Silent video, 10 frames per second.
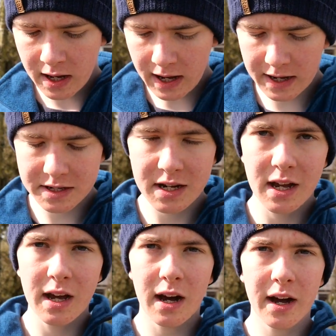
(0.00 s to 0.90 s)
And
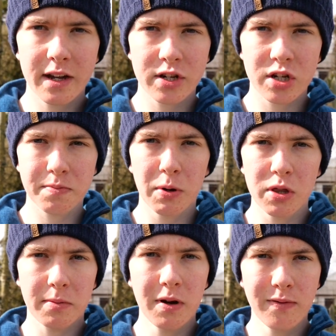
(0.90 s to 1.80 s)
I could just
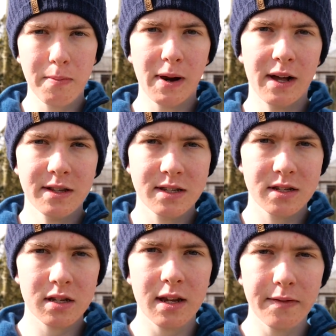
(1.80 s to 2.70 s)
put them over
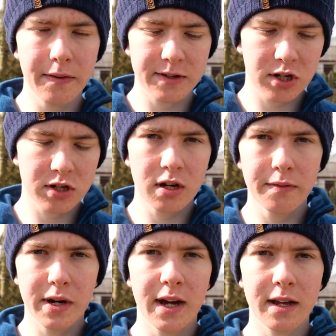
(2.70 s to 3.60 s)
plants, even if it's just
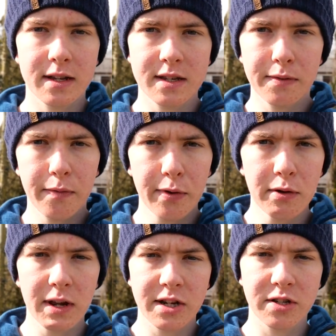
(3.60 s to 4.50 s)
overnight, because if the
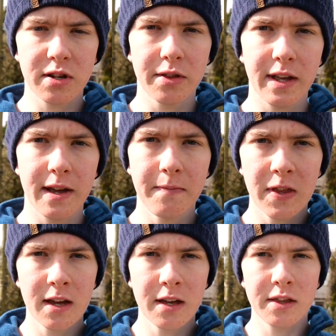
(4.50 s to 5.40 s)
foliage is on there,
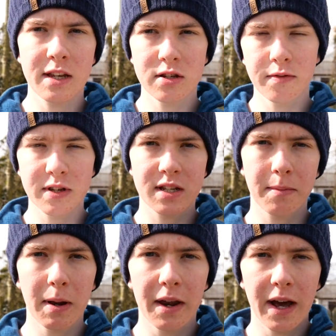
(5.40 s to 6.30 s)
these obviously
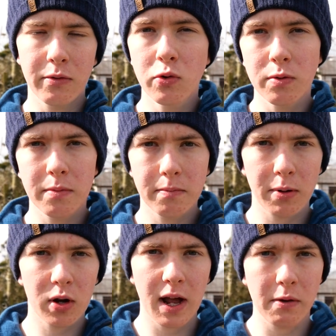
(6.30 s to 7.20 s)

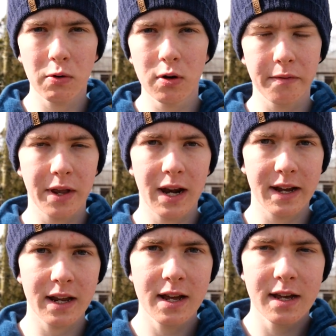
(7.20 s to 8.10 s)
block out all of the
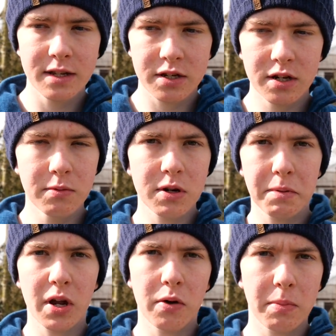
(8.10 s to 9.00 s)
light. So you don't want to
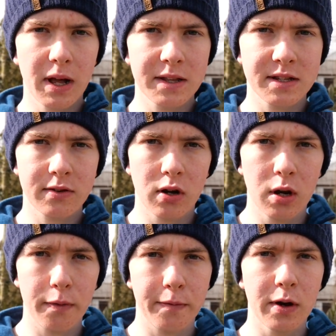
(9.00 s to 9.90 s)
put it on plants that have got a
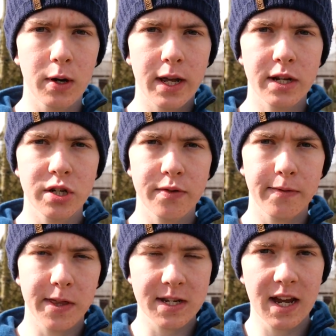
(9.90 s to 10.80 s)
lot of foliage
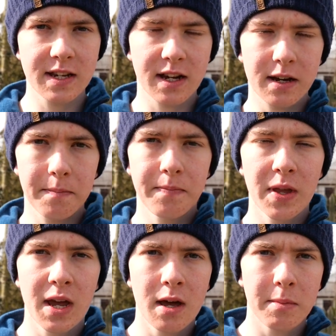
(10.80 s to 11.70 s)
for the daytime.
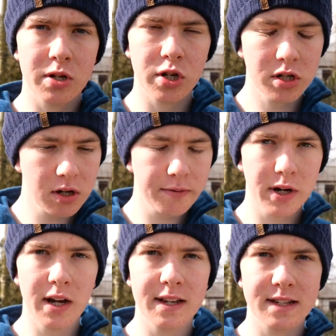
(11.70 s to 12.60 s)
But just
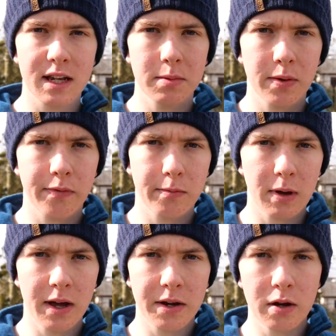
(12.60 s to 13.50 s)
overnight to keep
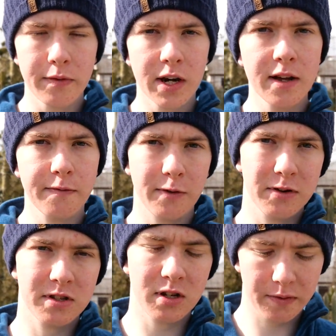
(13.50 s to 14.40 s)
the overnight
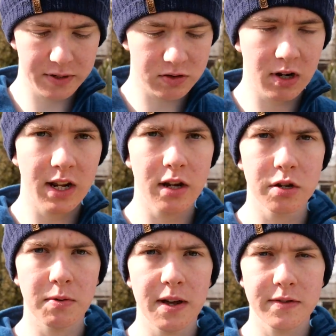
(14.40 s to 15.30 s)
frost off is really a
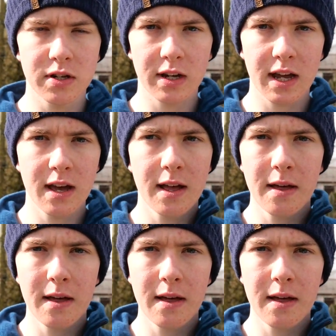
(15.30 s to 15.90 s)
good way of doing it.